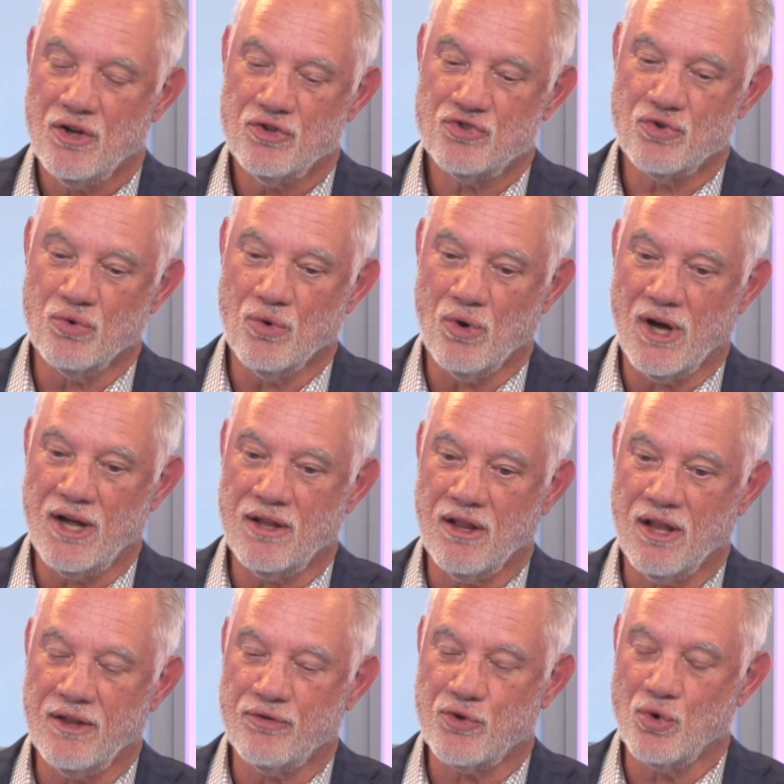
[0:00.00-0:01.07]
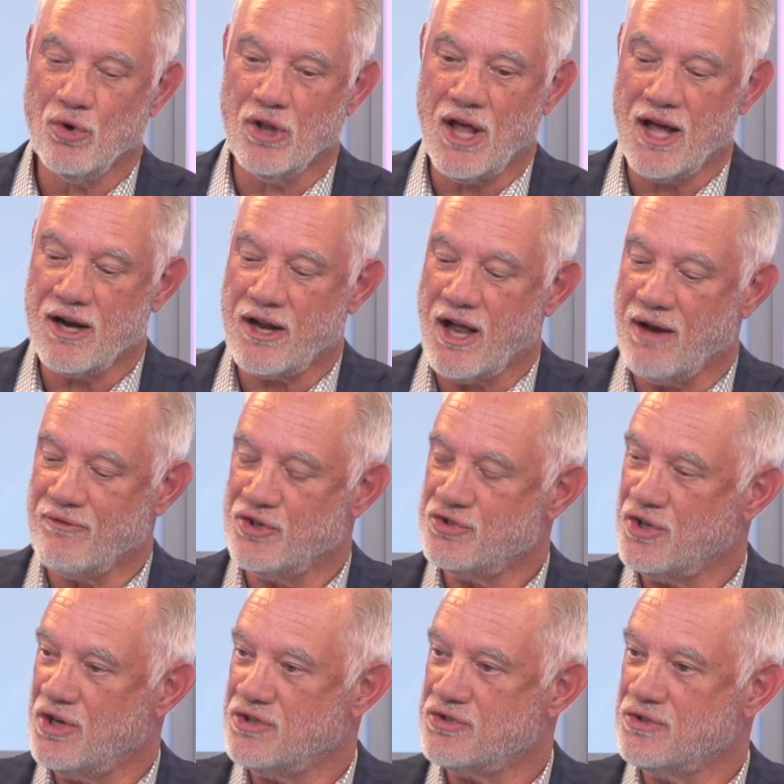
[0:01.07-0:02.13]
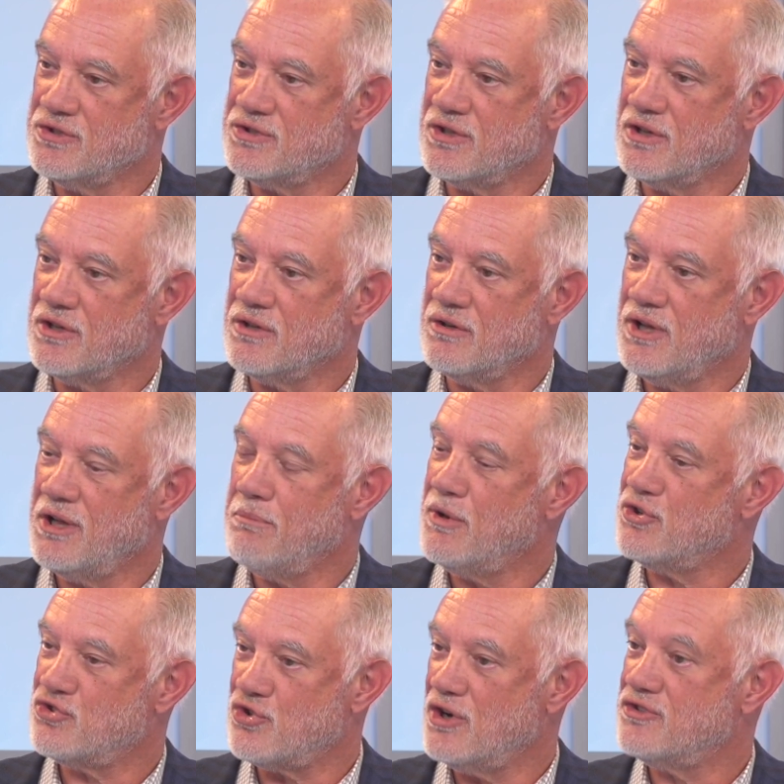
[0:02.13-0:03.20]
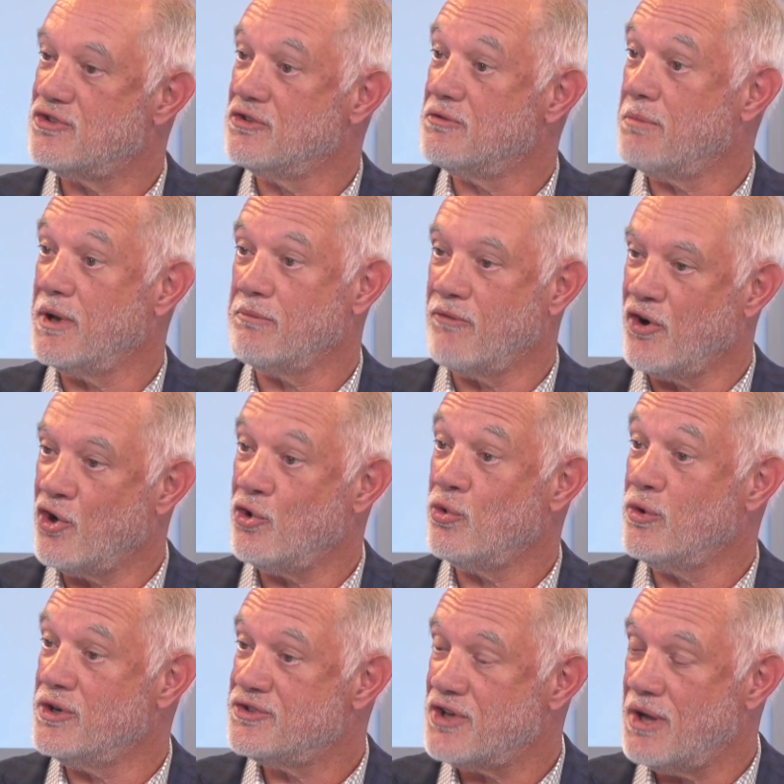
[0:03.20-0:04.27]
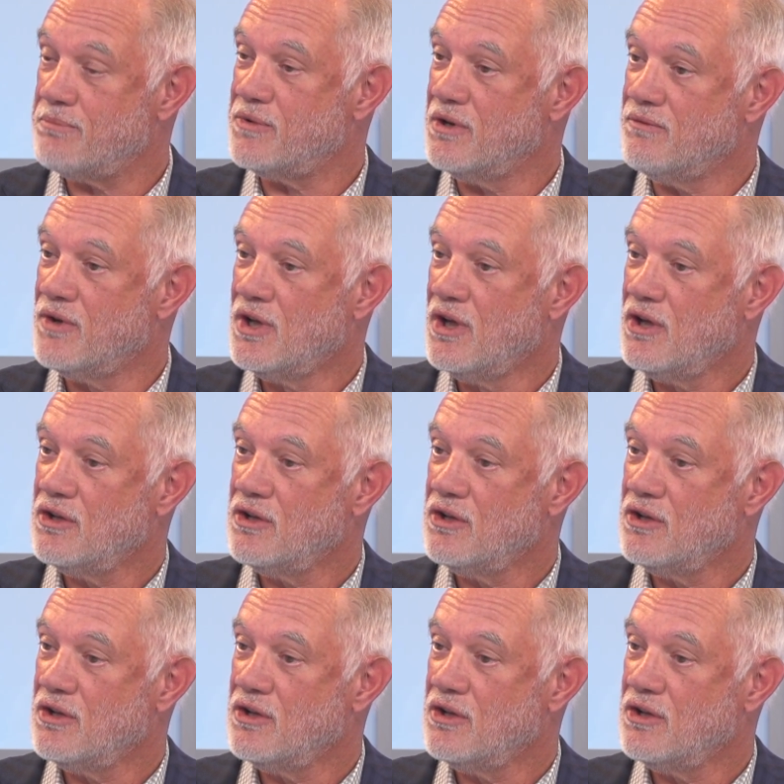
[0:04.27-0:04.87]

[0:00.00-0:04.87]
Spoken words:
So through a lot of conversations, the administration's been very receptive